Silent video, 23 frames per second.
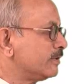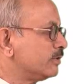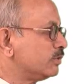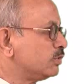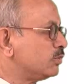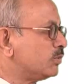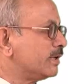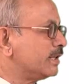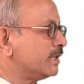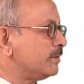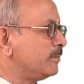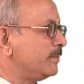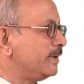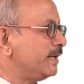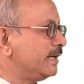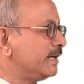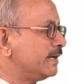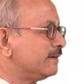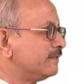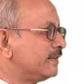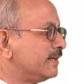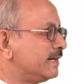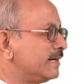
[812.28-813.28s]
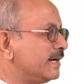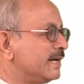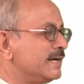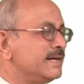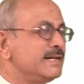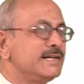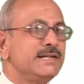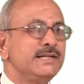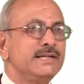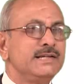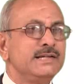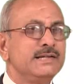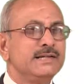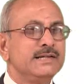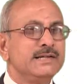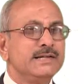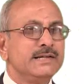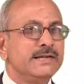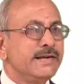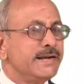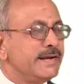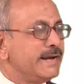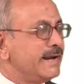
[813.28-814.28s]
So what is the meaning of that 90?
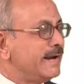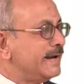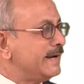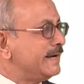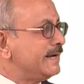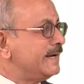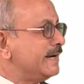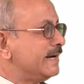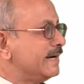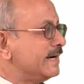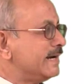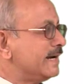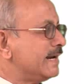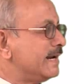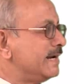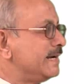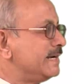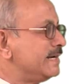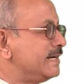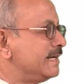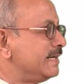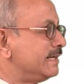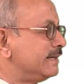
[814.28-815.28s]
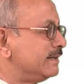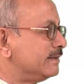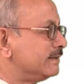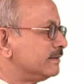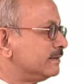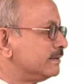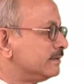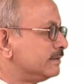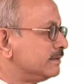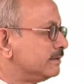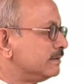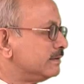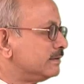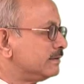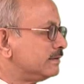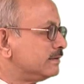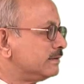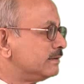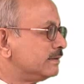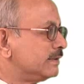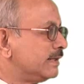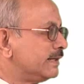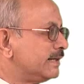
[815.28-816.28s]
80 and 90.
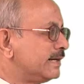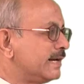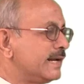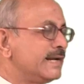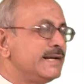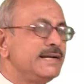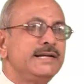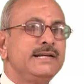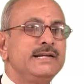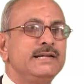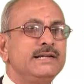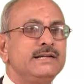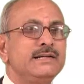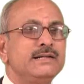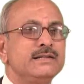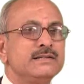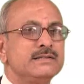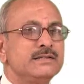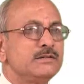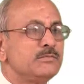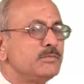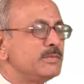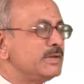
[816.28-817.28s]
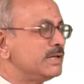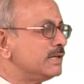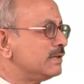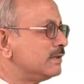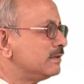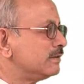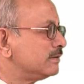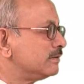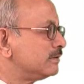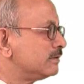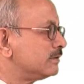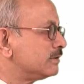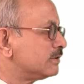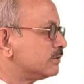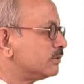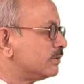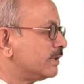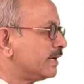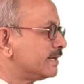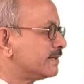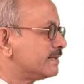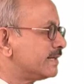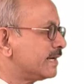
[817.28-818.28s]
That 90 doesn't mean so
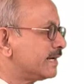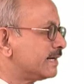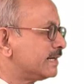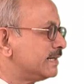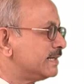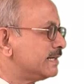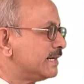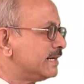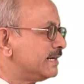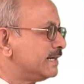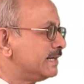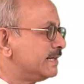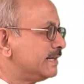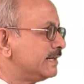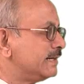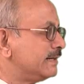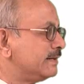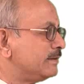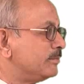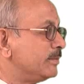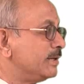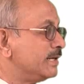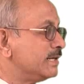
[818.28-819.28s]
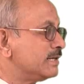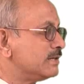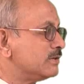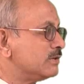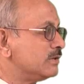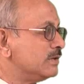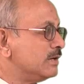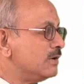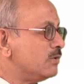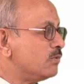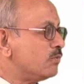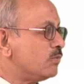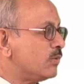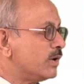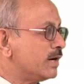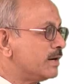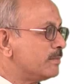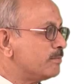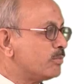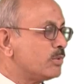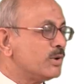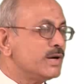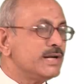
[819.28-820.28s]
exactly 90, it means
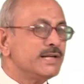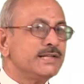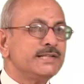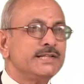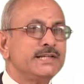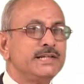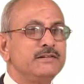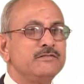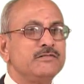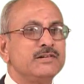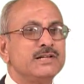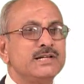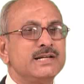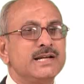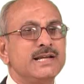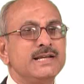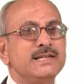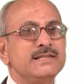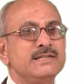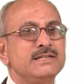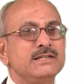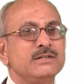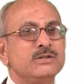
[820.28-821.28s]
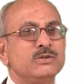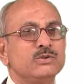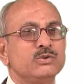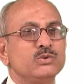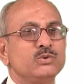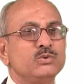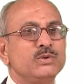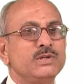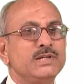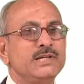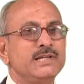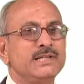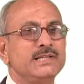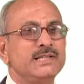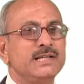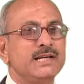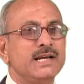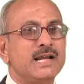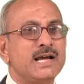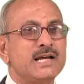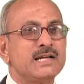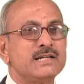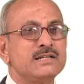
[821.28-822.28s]
1.3190. So only the
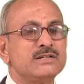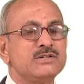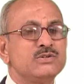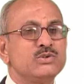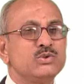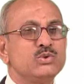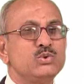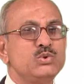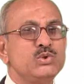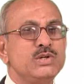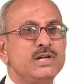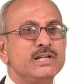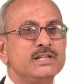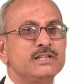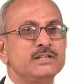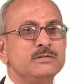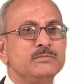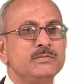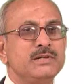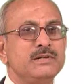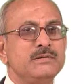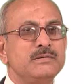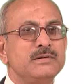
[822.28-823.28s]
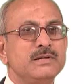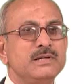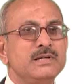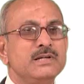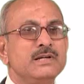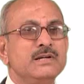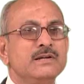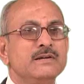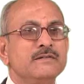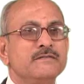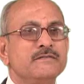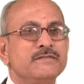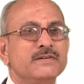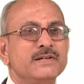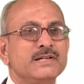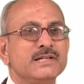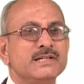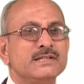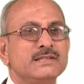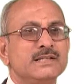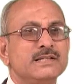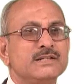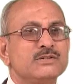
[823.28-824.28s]
last two decimal
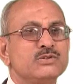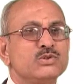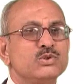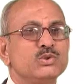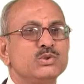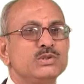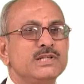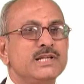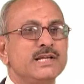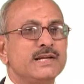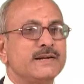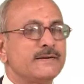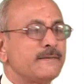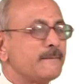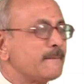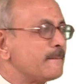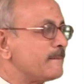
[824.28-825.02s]
figures are shown there.